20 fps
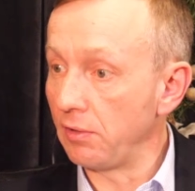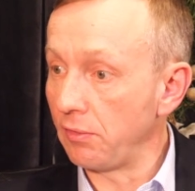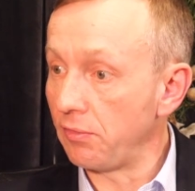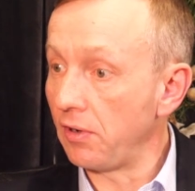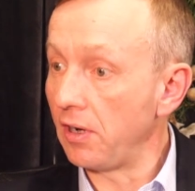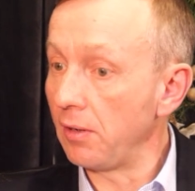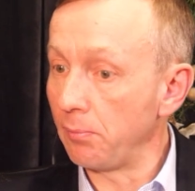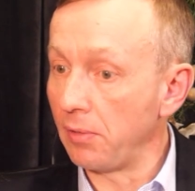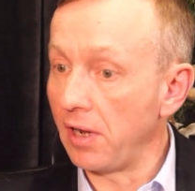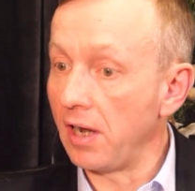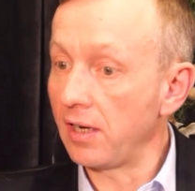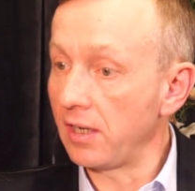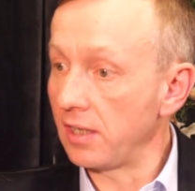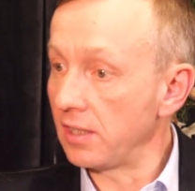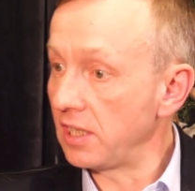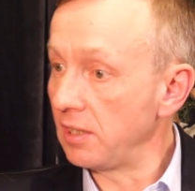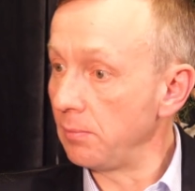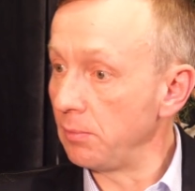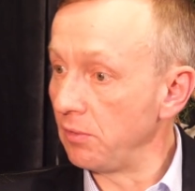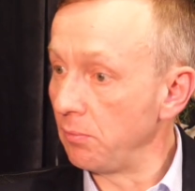fight back, I can
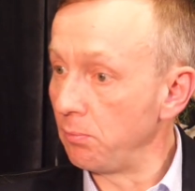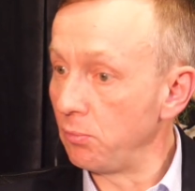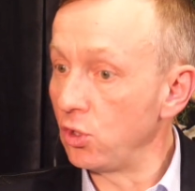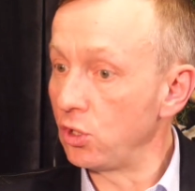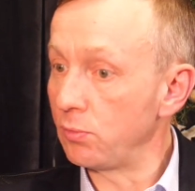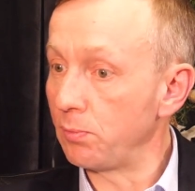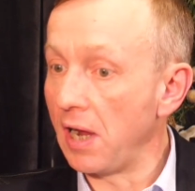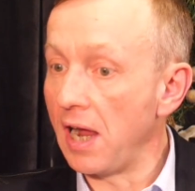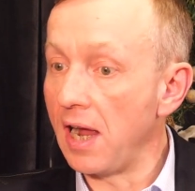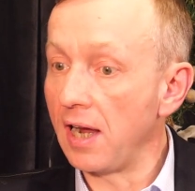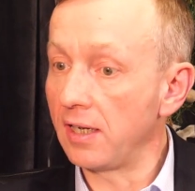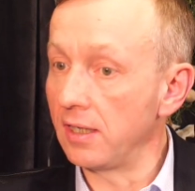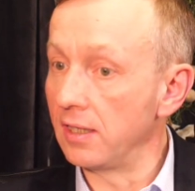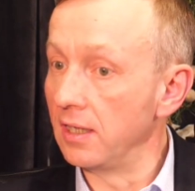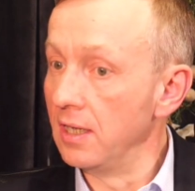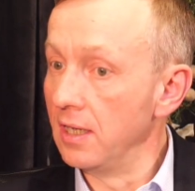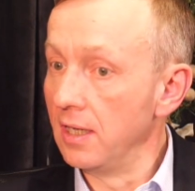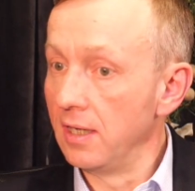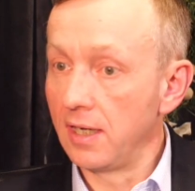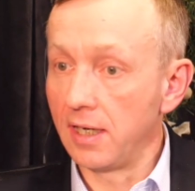see a bit of pushback, and
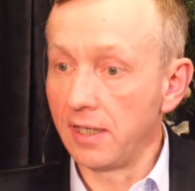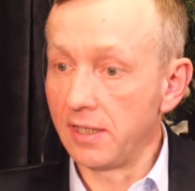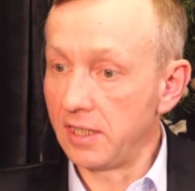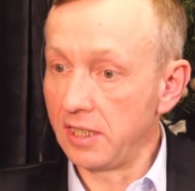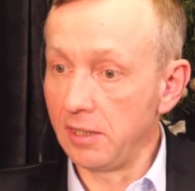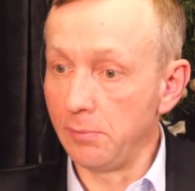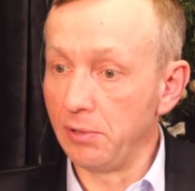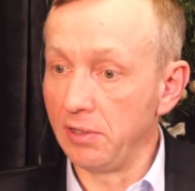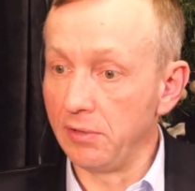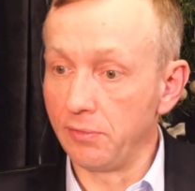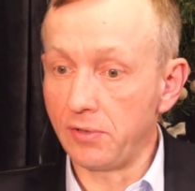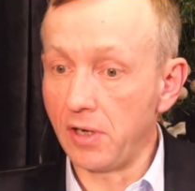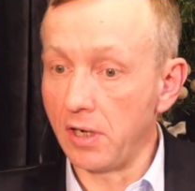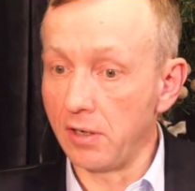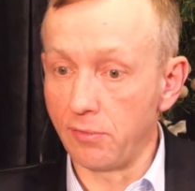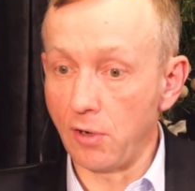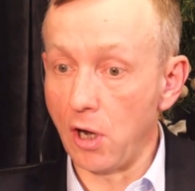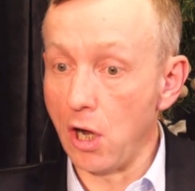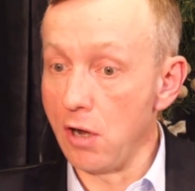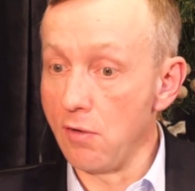I can see a bit of kind
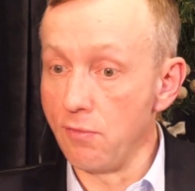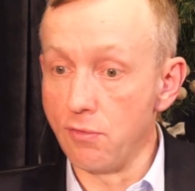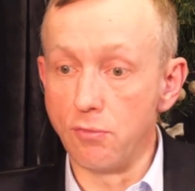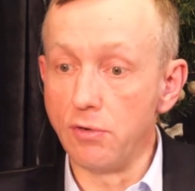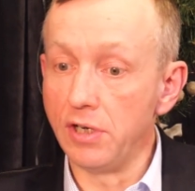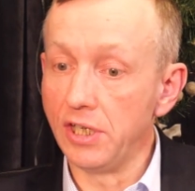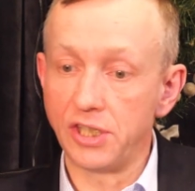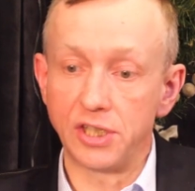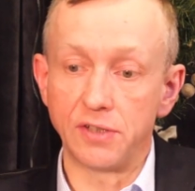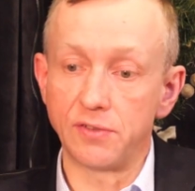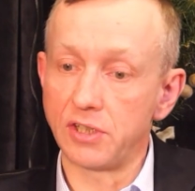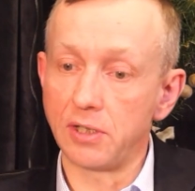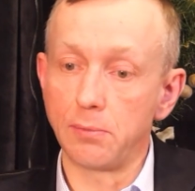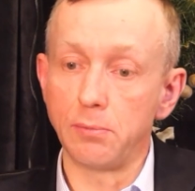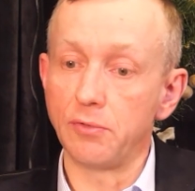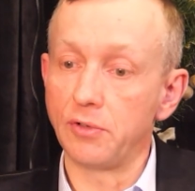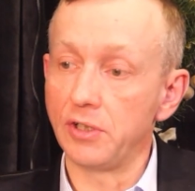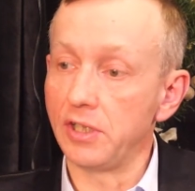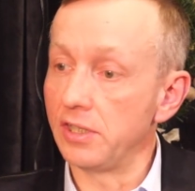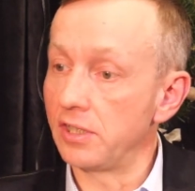of overreach of some
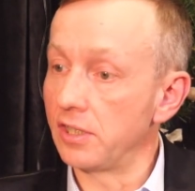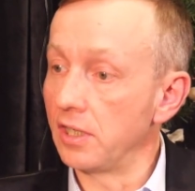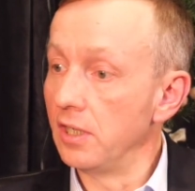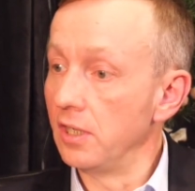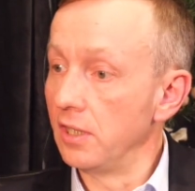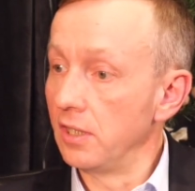of these